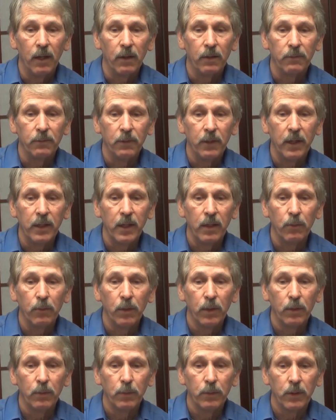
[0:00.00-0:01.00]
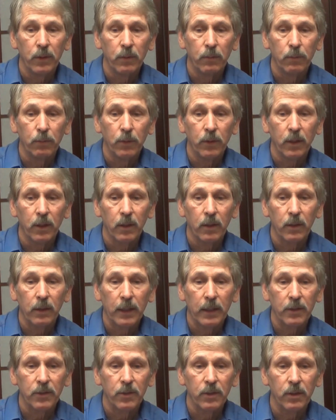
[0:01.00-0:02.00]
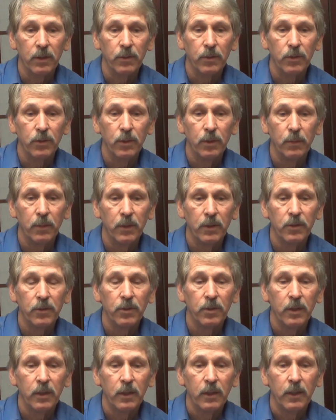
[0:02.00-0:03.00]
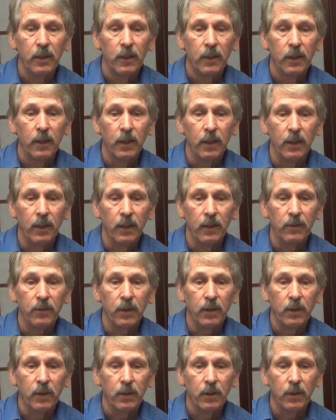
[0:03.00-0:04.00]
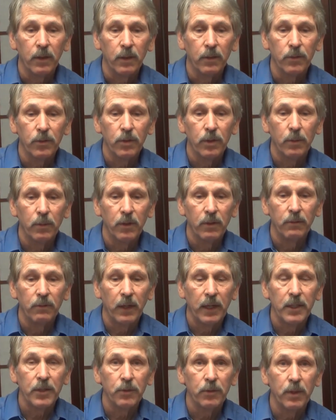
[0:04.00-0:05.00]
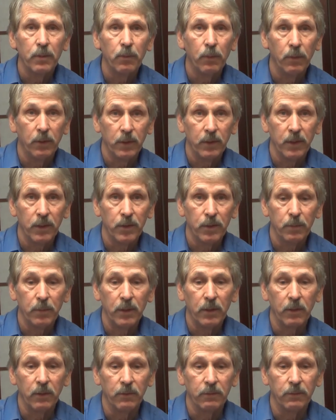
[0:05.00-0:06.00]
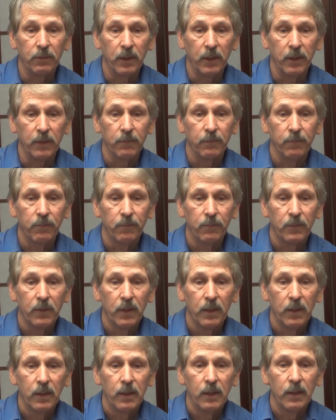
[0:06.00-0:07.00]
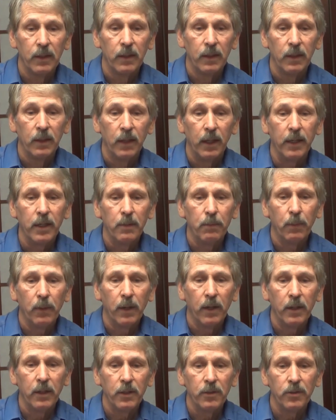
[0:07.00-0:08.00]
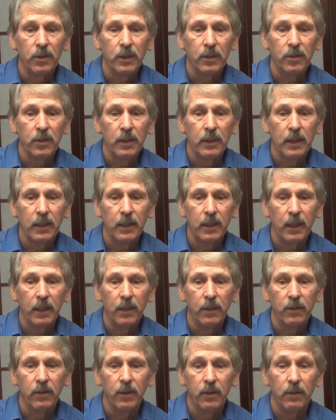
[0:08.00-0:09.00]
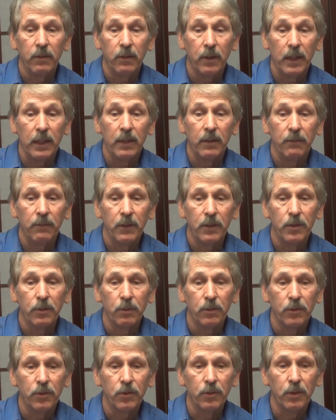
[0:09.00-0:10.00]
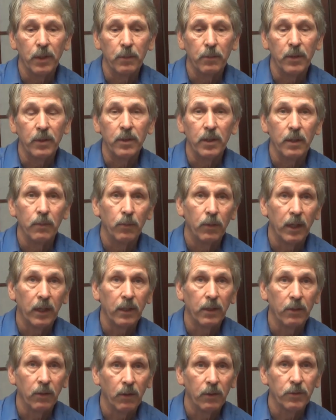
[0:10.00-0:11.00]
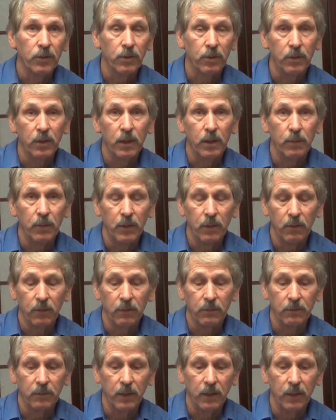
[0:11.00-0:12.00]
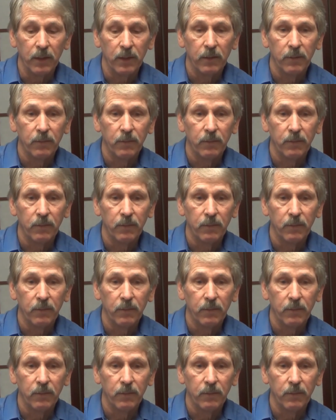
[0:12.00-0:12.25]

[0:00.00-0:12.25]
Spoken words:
For any Willowbrook class consumers, the Consumer Advisory Board needs to be notified. Any parties as indicated in the individual's treatment team record also need to be notified.